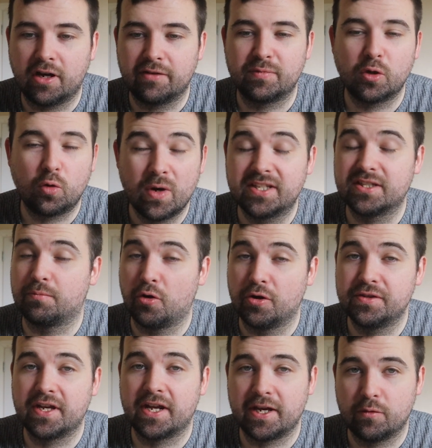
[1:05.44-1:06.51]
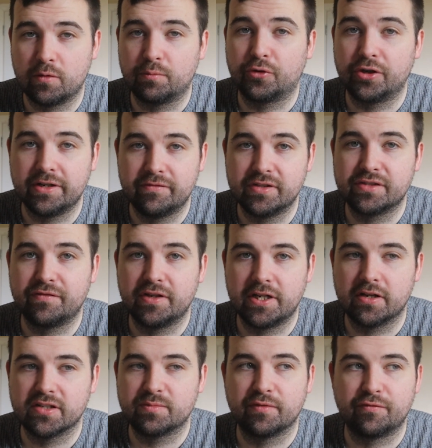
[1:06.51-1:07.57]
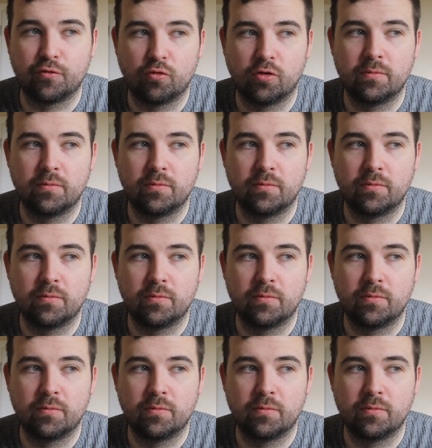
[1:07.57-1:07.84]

I've been quick to point that out in previous videos before.